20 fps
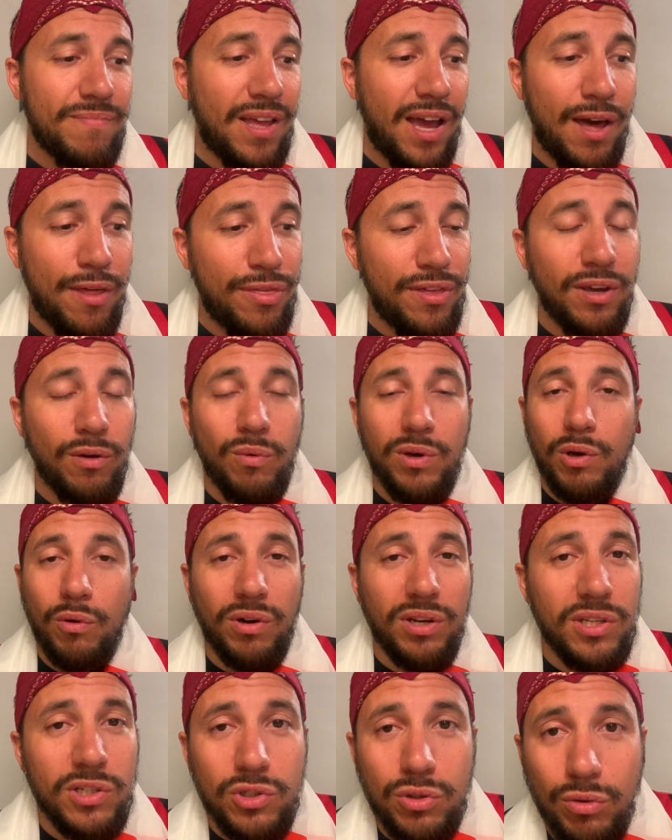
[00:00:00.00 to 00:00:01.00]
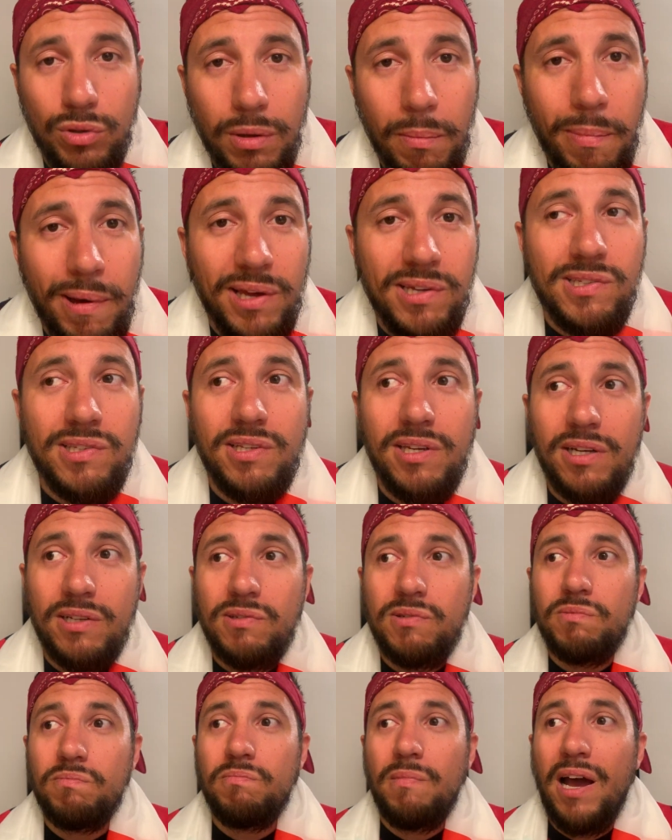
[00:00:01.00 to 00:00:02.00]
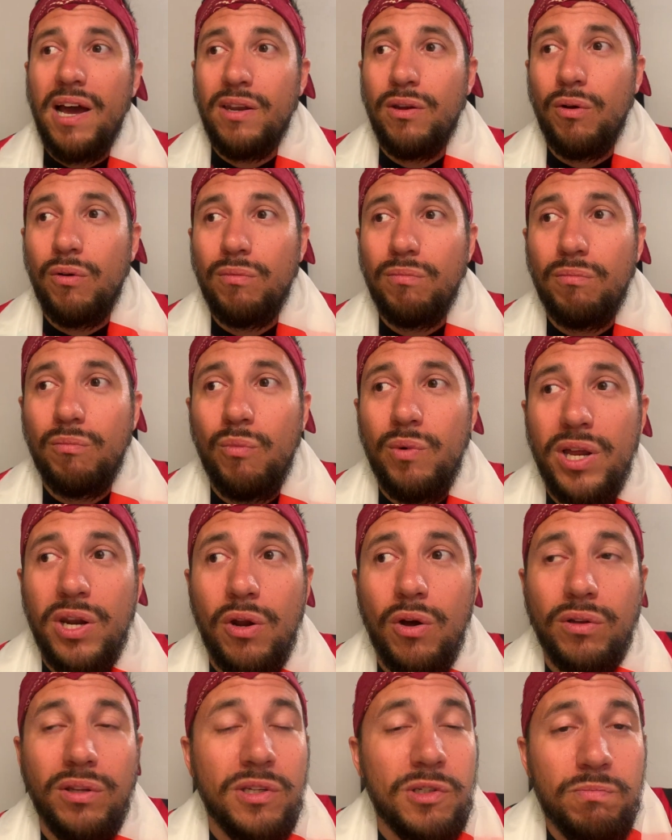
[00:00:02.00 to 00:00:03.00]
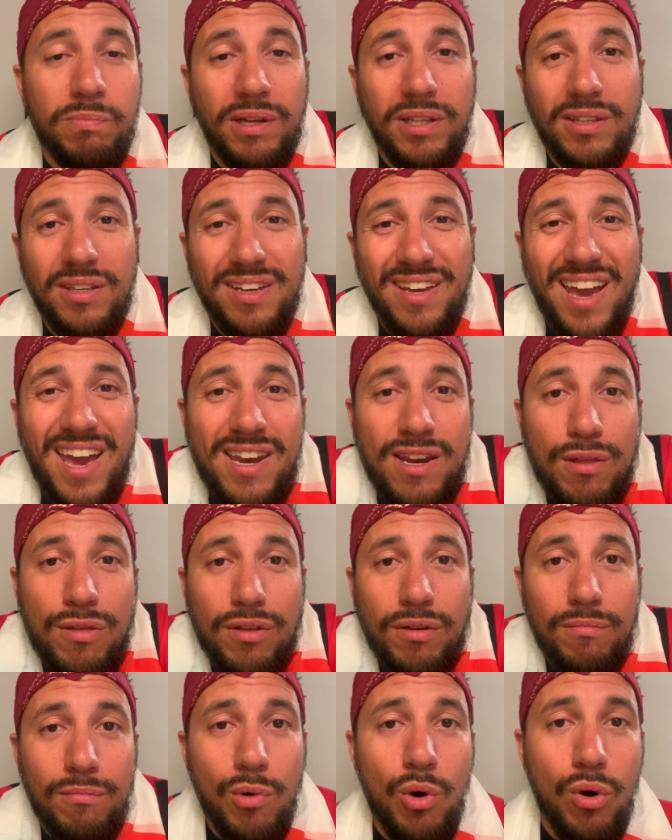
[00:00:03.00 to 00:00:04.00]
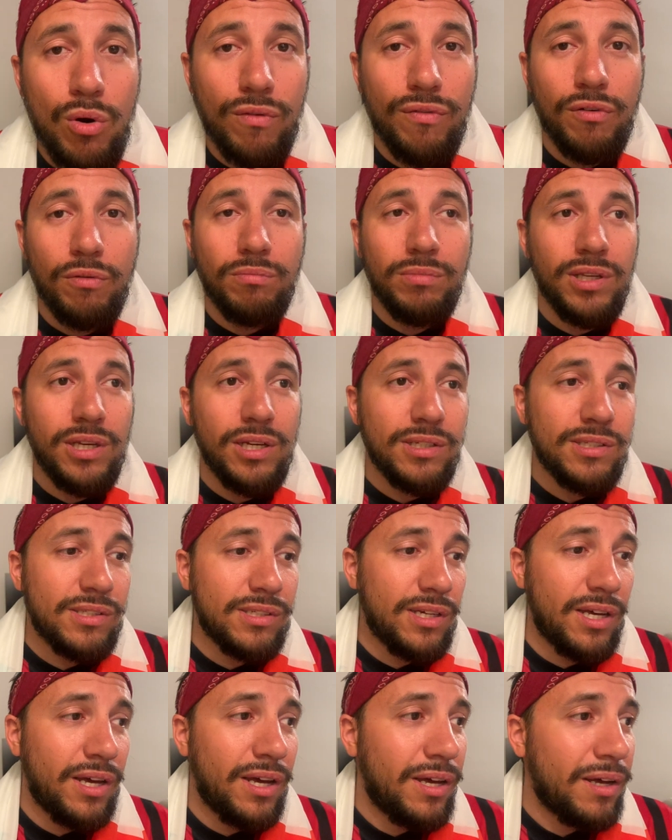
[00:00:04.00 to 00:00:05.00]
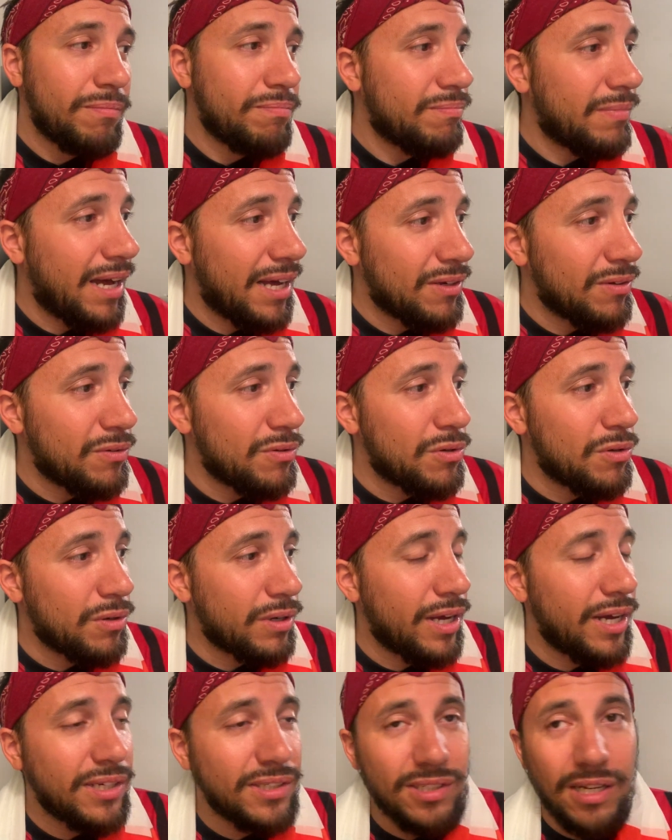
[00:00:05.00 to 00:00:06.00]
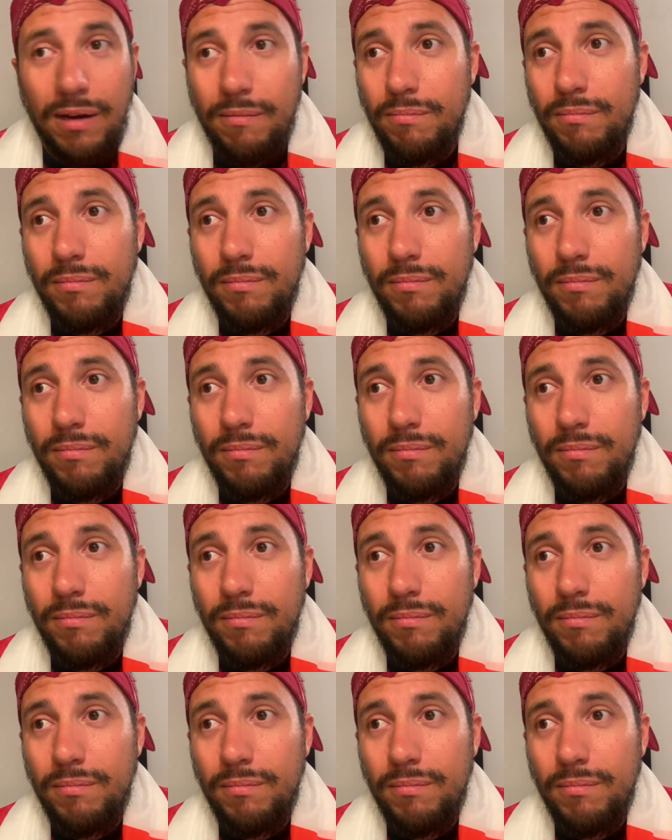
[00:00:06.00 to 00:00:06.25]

I think we already saw the best Diaz. We're not expecting anything more from Diaz. I don't know, guys.